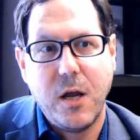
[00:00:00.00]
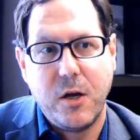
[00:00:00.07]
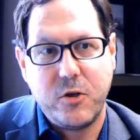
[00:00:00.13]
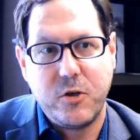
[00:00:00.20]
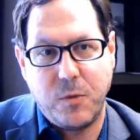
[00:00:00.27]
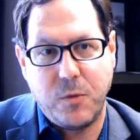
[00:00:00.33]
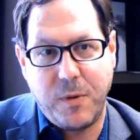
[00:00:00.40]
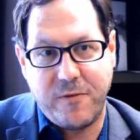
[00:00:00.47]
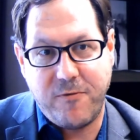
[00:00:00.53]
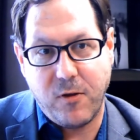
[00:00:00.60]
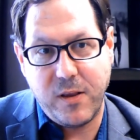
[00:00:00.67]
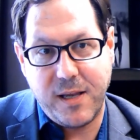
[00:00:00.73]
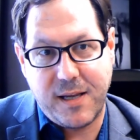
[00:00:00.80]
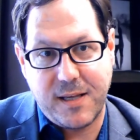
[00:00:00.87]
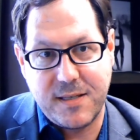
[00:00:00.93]
should be
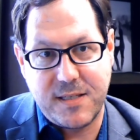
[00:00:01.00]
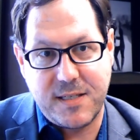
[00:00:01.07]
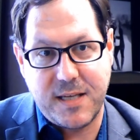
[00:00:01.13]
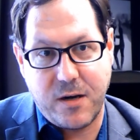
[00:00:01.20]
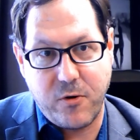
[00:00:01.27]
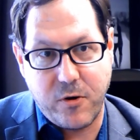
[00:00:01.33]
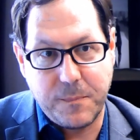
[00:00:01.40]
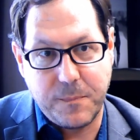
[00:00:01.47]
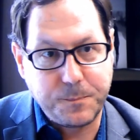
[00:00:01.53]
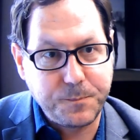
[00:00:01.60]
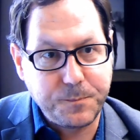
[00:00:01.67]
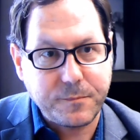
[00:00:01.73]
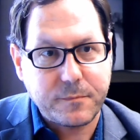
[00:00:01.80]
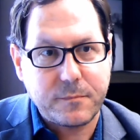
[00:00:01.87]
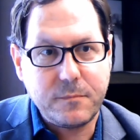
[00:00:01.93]
fully considered
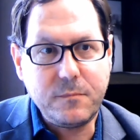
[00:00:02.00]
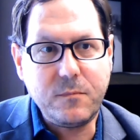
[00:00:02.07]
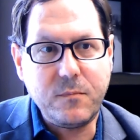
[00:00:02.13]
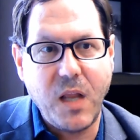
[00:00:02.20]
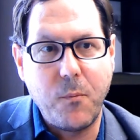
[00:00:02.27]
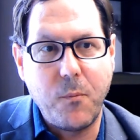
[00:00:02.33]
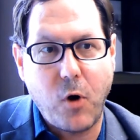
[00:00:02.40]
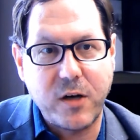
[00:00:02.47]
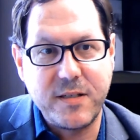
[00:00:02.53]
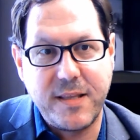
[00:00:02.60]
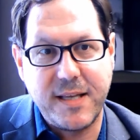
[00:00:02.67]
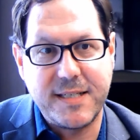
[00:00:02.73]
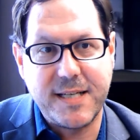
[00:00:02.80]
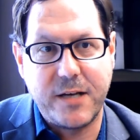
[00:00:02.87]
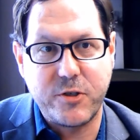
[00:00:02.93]
and brought to the
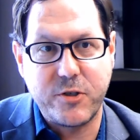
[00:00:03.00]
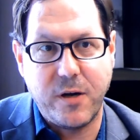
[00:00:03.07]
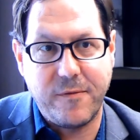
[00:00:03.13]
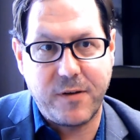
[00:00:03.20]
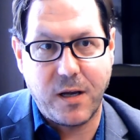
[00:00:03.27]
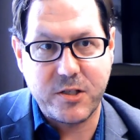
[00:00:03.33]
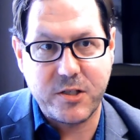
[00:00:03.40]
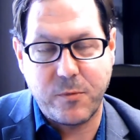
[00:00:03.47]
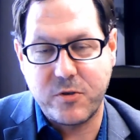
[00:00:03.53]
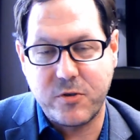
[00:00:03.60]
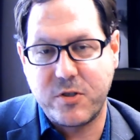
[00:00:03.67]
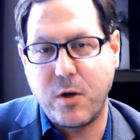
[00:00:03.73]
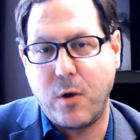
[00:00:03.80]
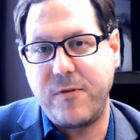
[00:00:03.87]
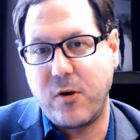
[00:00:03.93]
attention of customers.
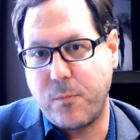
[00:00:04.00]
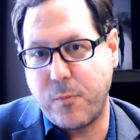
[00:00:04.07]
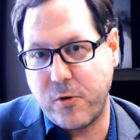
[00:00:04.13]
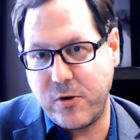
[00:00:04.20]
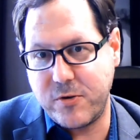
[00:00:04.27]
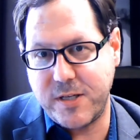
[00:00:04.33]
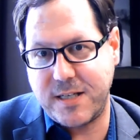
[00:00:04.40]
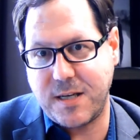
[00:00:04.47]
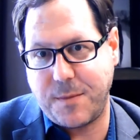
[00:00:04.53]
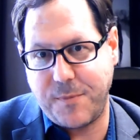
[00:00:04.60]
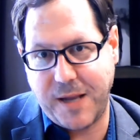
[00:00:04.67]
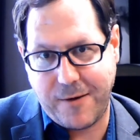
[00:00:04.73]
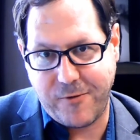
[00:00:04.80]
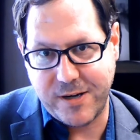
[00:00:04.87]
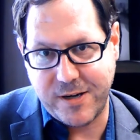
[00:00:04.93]
So if you're producing
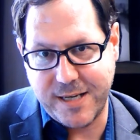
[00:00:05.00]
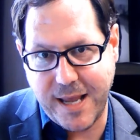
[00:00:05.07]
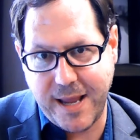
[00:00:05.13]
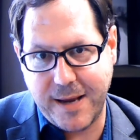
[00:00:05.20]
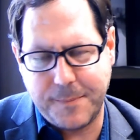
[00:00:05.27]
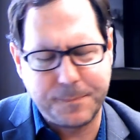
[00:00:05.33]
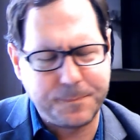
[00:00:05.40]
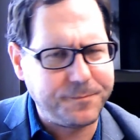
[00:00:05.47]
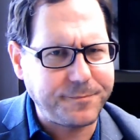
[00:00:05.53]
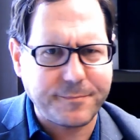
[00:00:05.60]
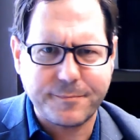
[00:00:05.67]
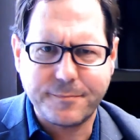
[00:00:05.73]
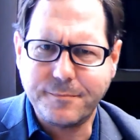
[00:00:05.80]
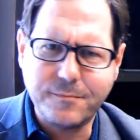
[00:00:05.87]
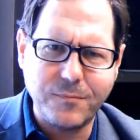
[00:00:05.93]
something every day,
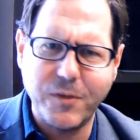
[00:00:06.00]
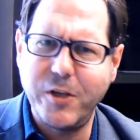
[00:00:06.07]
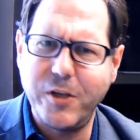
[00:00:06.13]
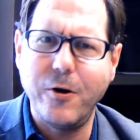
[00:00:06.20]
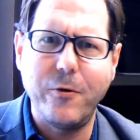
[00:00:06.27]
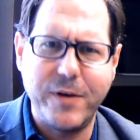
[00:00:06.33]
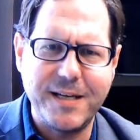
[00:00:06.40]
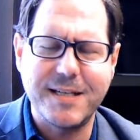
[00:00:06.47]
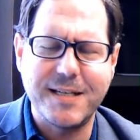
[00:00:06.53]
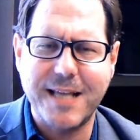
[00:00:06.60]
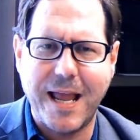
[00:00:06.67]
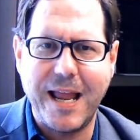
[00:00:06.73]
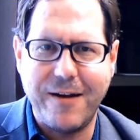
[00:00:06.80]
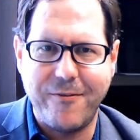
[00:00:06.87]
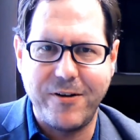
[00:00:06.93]
you don't need to
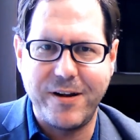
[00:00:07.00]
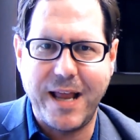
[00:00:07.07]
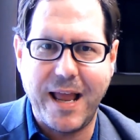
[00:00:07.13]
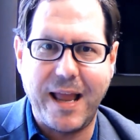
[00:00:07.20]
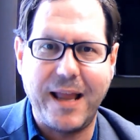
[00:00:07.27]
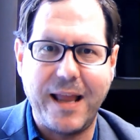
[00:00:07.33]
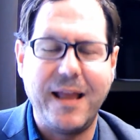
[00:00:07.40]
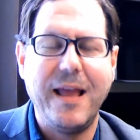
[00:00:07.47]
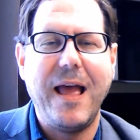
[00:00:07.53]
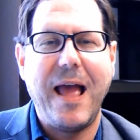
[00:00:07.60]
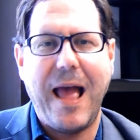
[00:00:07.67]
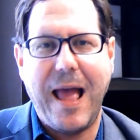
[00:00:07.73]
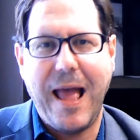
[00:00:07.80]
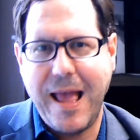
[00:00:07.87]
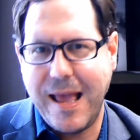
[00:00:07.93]
say every day,
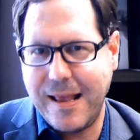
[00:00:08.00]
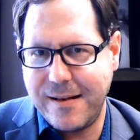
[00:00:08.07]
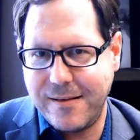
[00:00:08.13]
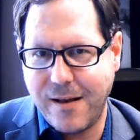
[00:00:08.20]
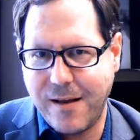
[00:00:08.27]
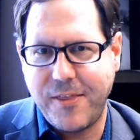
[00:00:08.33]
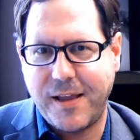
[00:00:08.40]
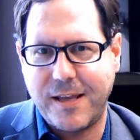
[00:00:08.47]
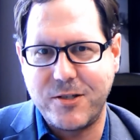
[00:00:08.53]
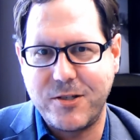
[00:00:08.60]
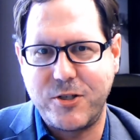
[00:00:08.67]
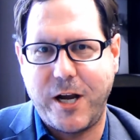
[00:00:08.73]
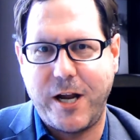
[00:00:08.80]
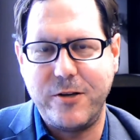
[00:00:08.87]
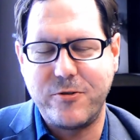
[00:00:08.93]
and nothing has
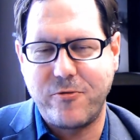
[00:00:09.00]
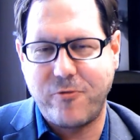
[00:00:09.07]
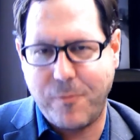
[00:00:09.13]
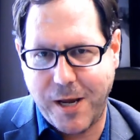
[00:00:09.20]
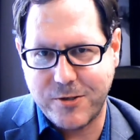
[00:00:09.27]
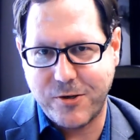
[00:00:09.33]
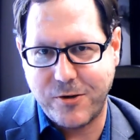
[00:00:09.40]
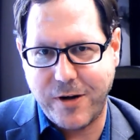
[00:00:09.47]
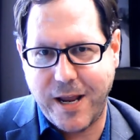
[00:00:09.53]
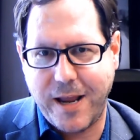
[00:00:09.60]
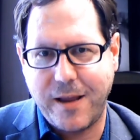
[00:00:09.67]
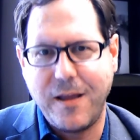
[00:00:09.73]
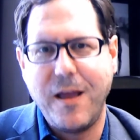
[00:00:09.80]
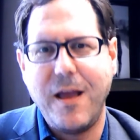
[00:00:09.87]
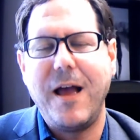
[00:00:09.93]
changed from
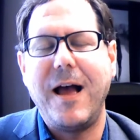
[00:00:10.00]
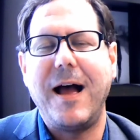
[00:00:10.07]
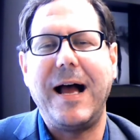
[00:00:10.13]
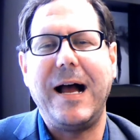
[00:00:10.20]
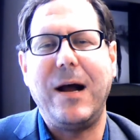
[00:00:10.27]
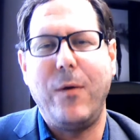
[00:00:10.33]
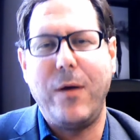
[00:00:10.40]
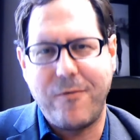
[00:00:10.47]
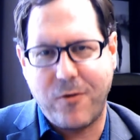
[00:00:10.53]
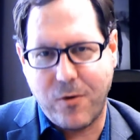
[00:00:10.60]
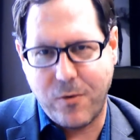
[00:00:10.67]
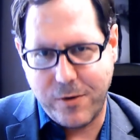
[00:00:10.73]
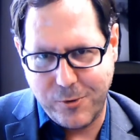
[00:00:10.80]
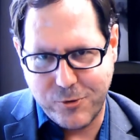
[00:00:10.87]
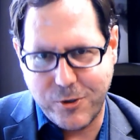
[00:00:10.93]
yesterday.
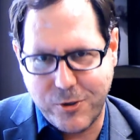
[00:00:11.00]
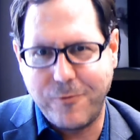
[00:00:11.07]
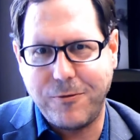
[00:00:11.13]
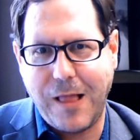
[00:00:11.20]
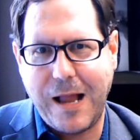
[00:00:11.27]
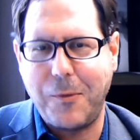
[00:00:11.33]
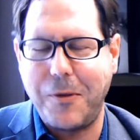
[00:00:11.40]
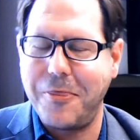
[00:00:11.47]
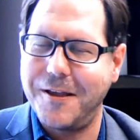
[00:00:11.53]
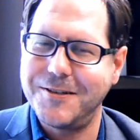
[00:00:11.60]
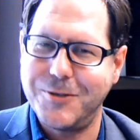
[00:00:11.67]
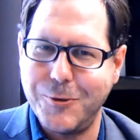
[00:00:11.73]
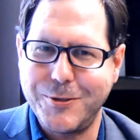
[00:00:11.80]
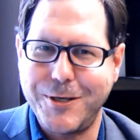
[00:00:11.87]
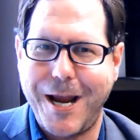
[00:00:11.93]
However, you should flag when things
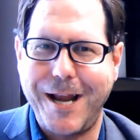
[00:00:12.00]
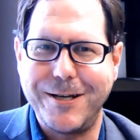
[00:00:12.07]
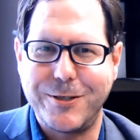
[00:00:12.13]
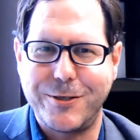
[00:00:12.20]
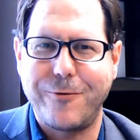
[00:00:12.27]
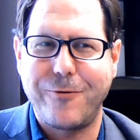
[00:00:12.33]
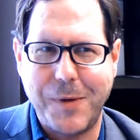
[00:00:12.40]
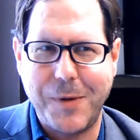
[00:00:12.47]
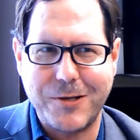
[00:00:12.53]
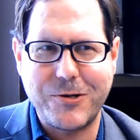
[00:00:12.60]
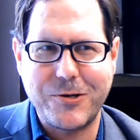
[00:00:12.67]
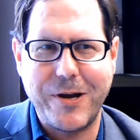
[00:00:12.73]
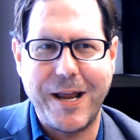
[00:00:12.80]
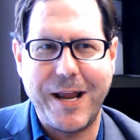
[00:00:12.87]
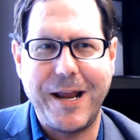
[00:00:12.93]
do change from
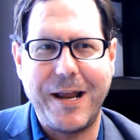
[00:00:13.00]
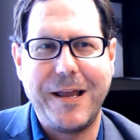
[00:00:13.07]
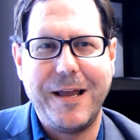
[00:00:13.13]
yesterday